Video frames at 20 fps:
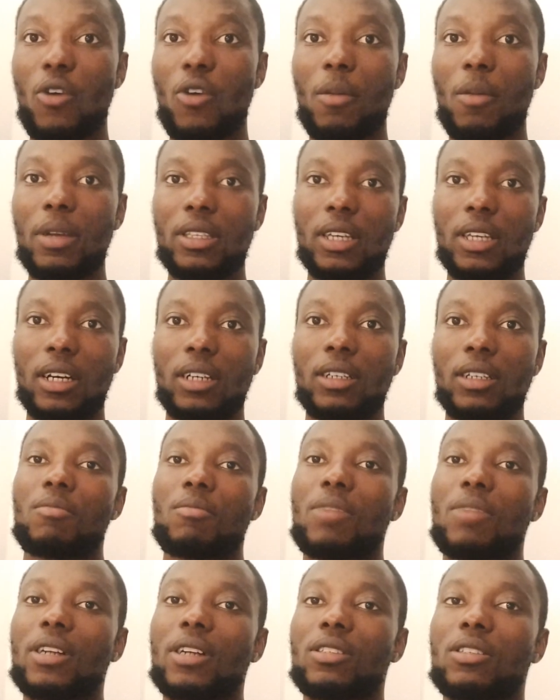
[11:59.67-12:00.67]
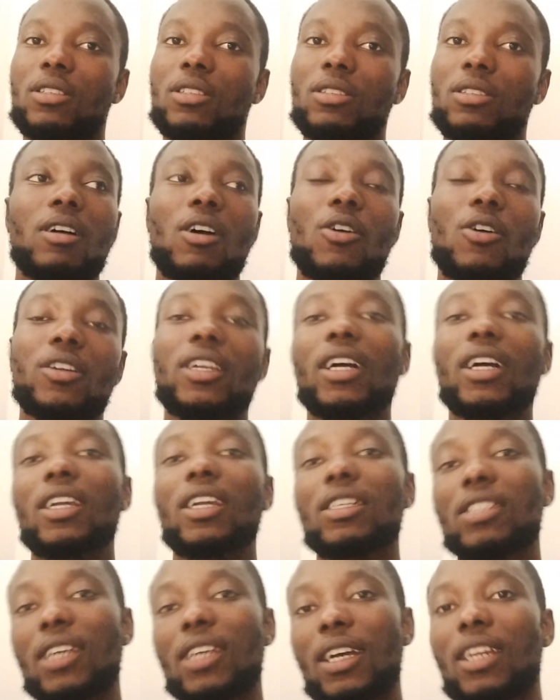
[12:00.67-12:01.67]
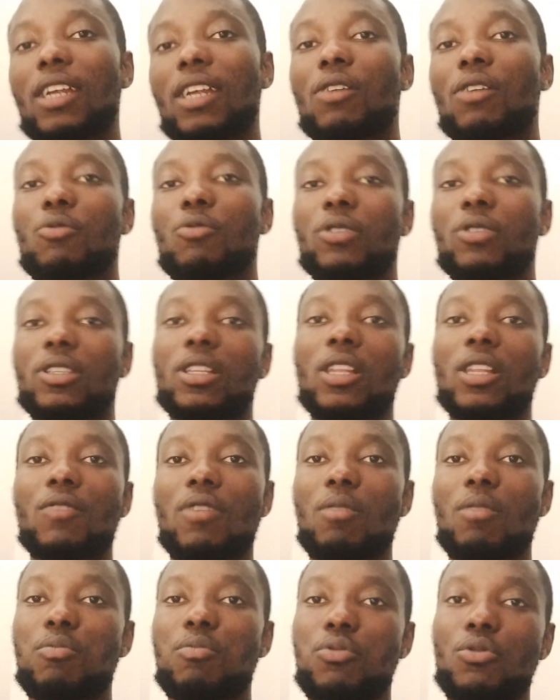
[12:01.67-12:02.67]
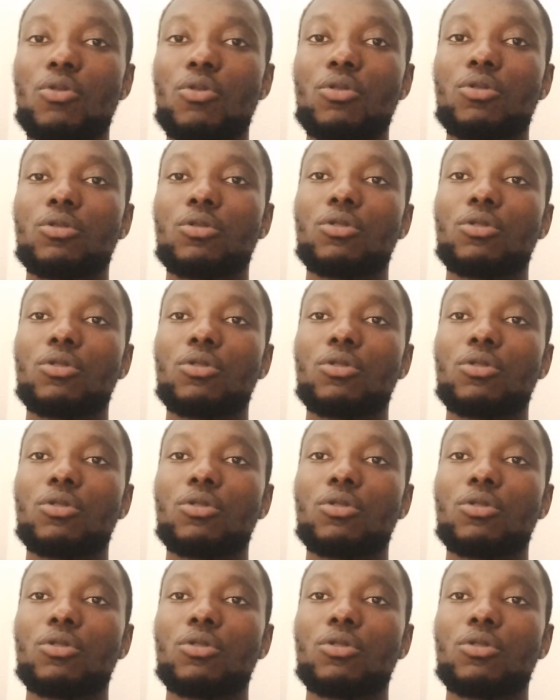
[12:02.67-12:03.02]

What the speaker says: better. But on the other side, with Liverpool,